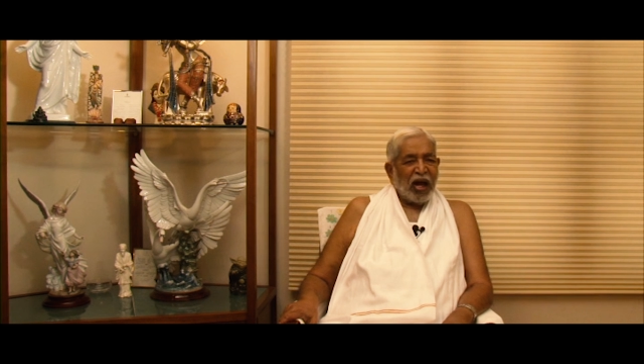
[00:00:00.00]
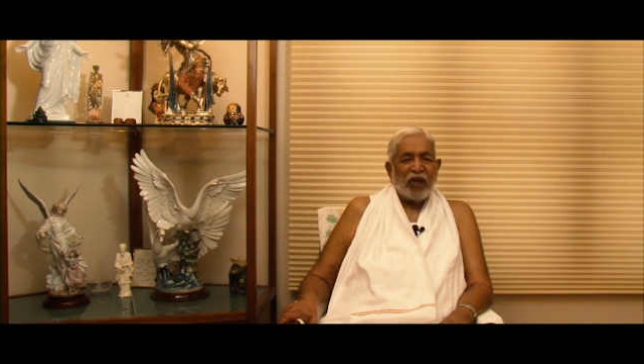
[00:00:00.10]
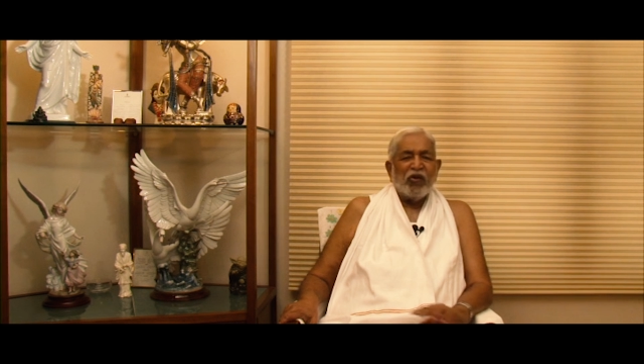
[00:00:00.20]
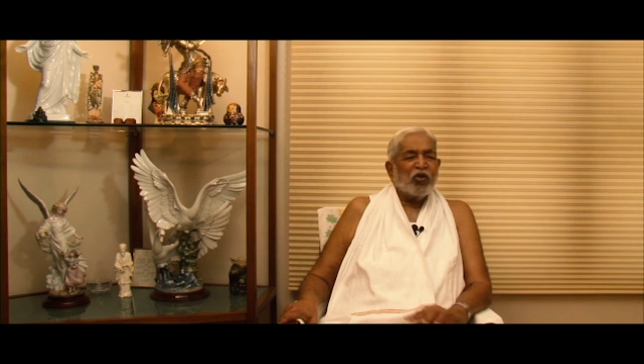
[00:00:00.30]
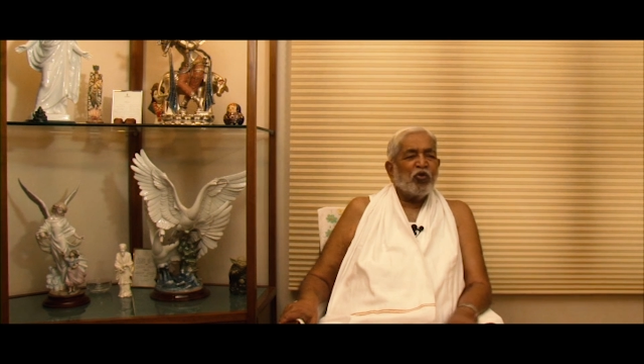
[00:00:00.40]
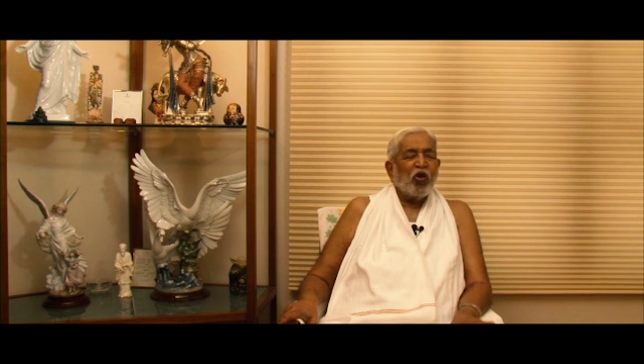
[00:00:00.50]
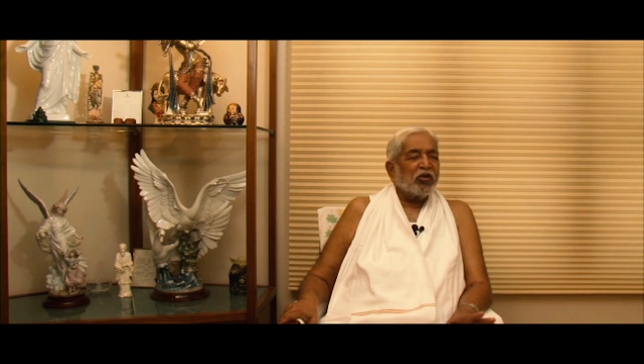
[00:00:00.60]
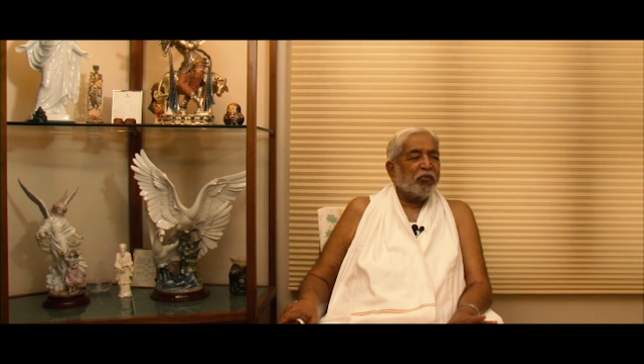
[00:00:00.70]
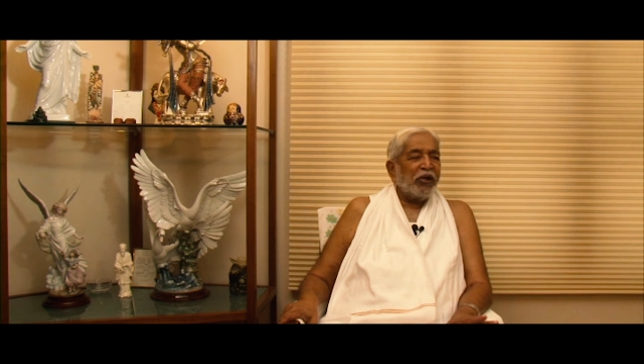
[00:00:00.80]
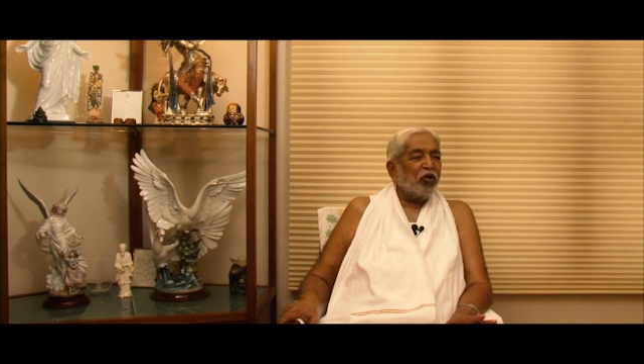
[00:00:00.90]
and we should
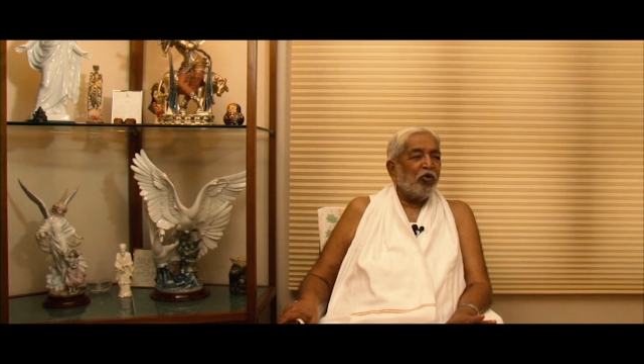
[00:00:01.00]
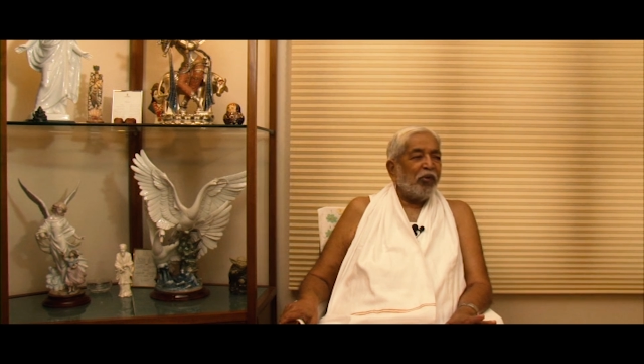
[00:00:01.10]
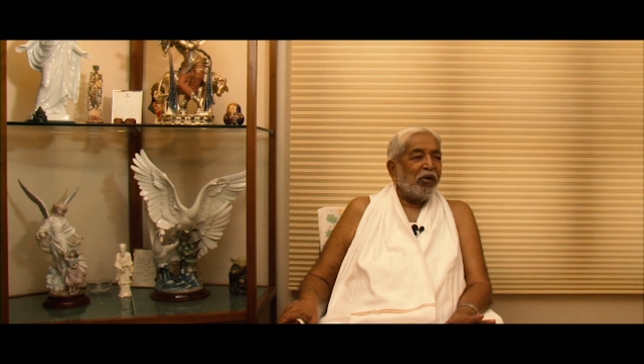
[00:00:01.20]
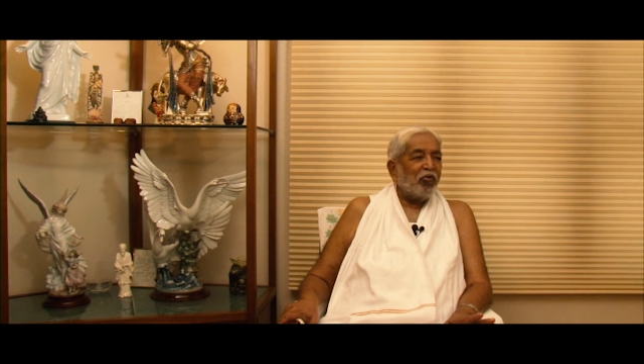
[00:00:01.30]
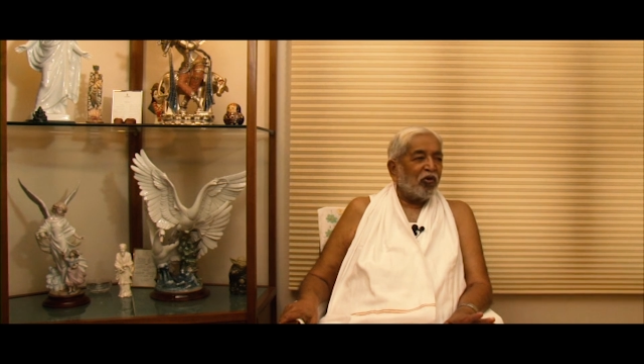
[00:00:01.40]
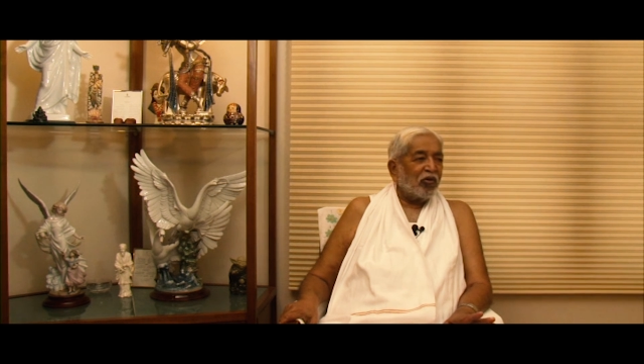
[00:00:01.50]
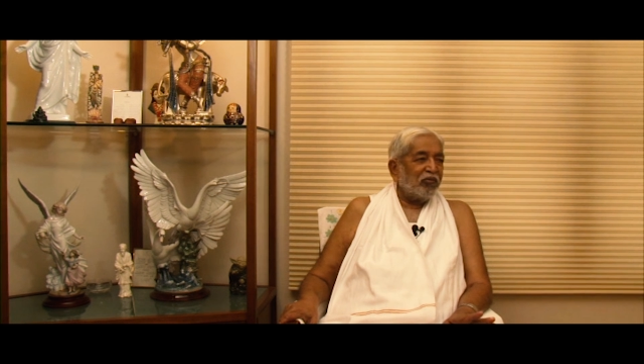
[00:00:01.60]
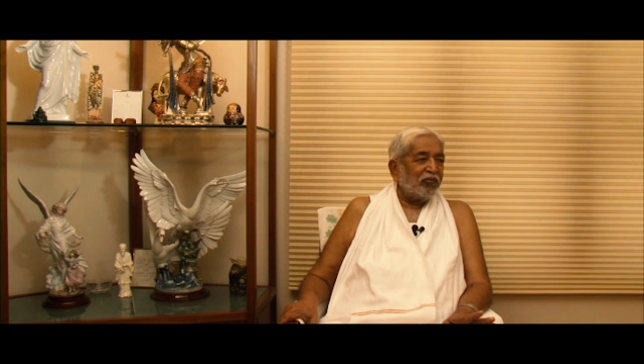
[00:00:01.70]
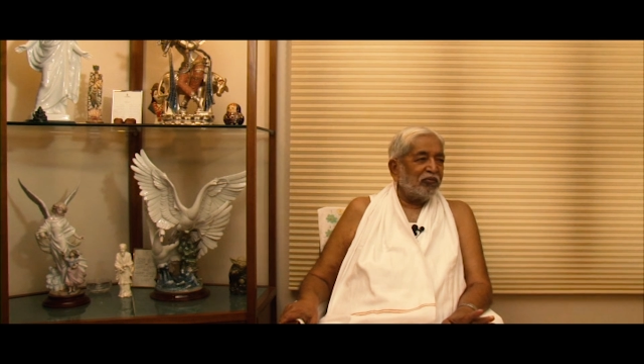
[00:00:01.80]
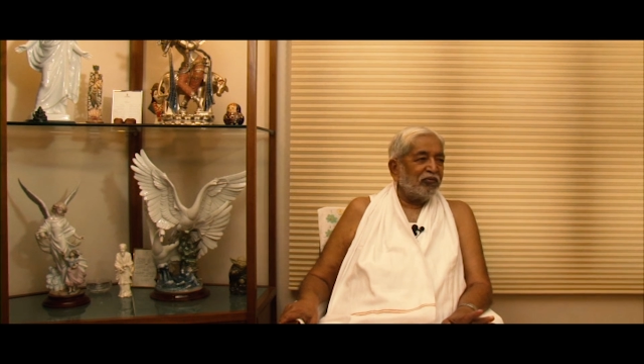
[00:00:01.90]
not speak to him anymore.
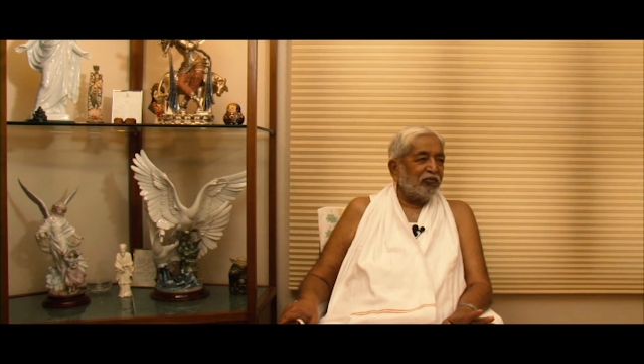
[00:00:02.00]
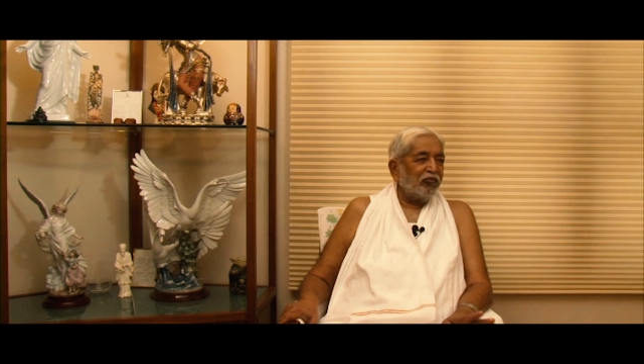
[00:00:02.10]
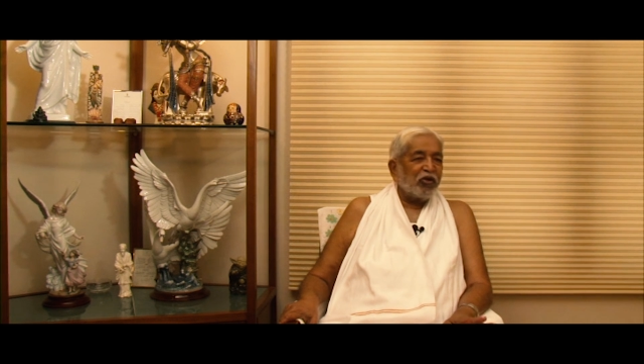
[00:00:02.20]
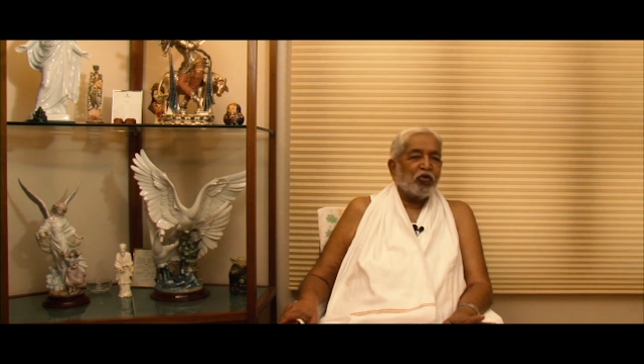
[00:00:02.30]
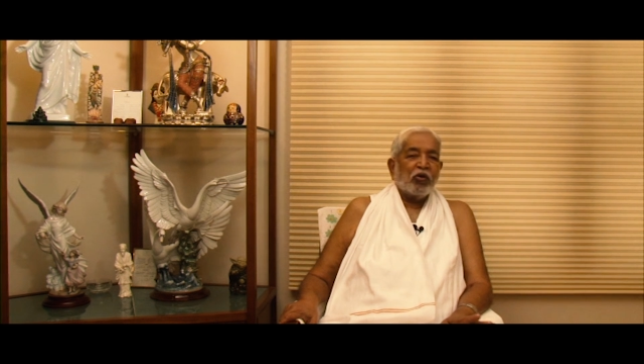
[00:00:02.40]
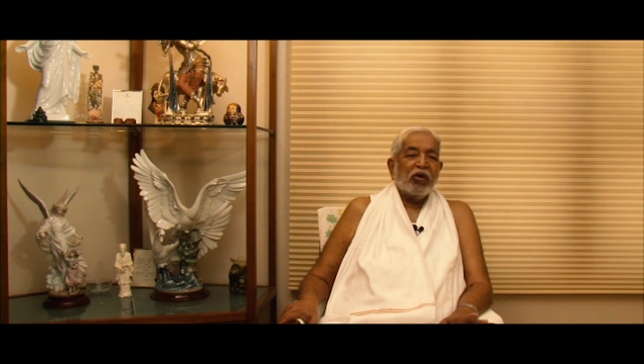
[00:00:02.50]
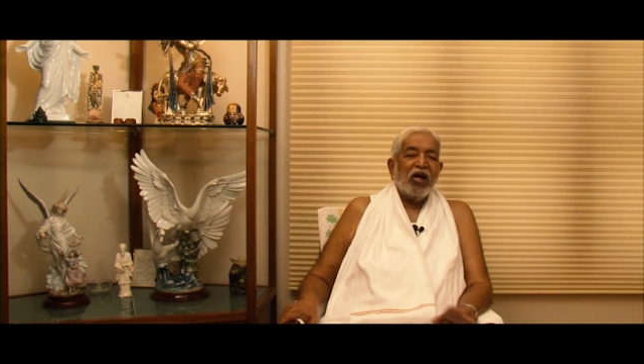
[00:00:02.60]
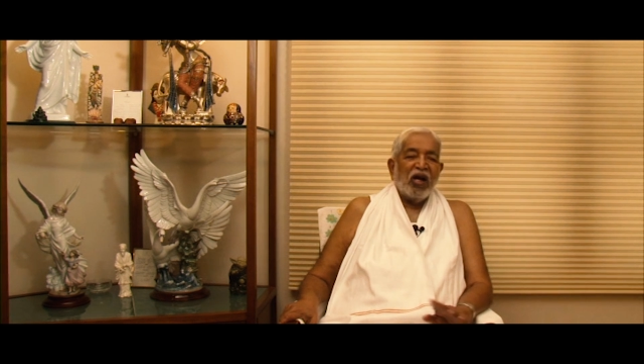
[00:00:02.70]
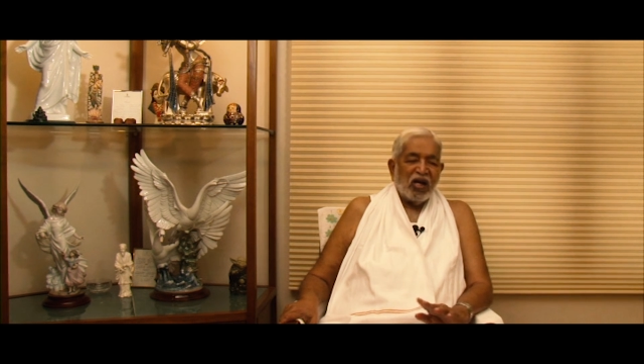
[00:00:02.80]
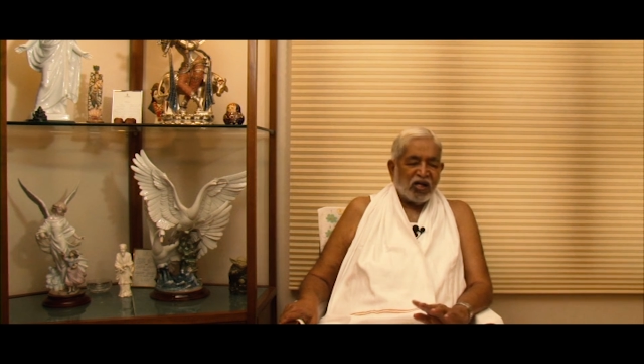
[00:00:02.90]
We should
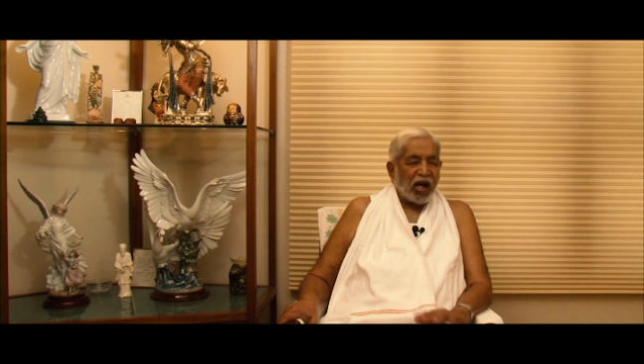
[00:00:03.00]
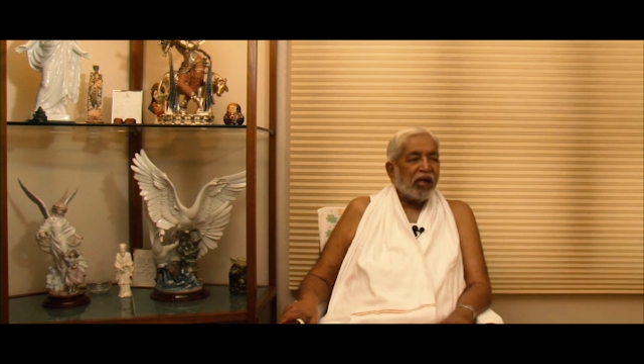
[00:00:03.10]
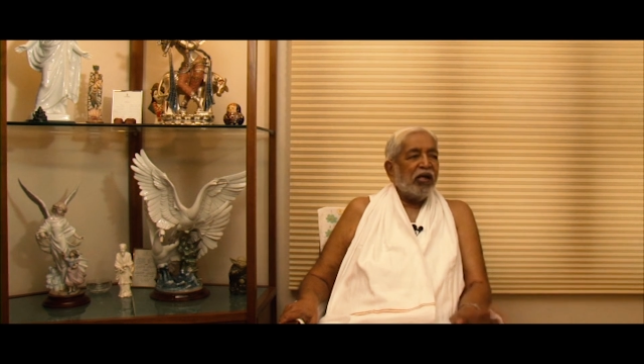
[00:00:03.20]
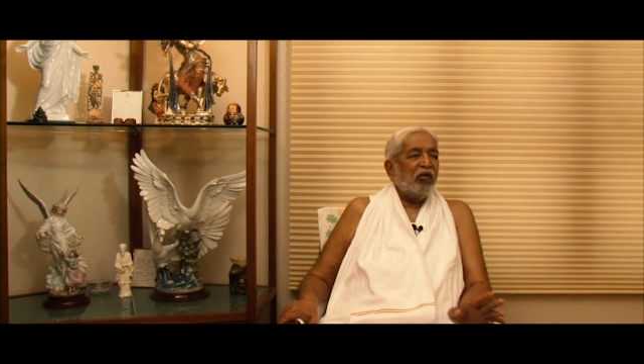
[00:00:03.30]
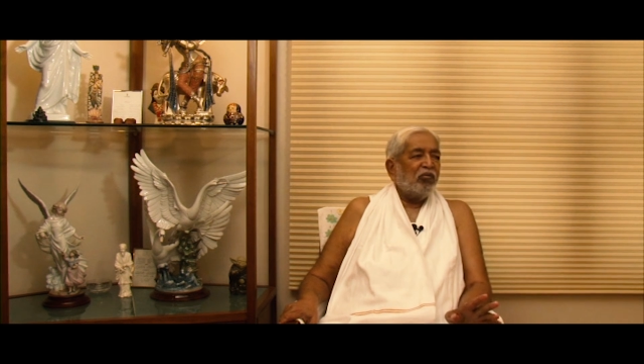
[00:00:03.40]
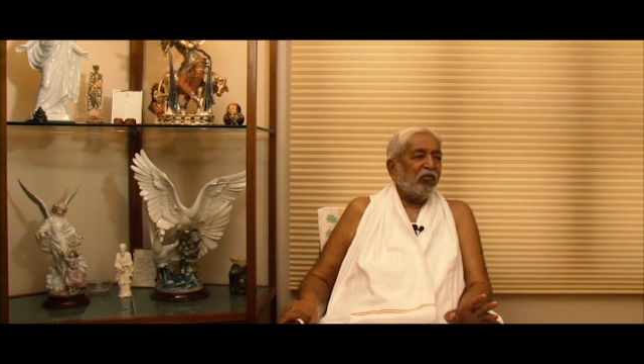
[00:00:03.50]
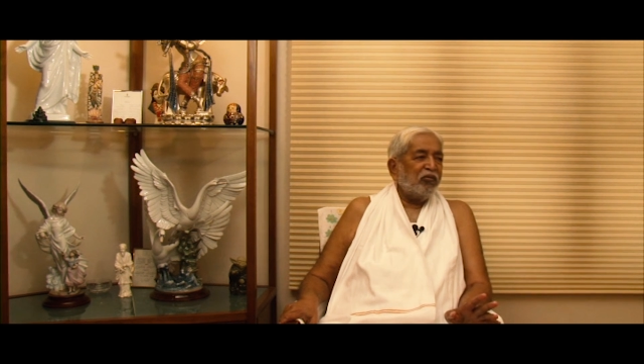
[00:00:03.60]
shun him.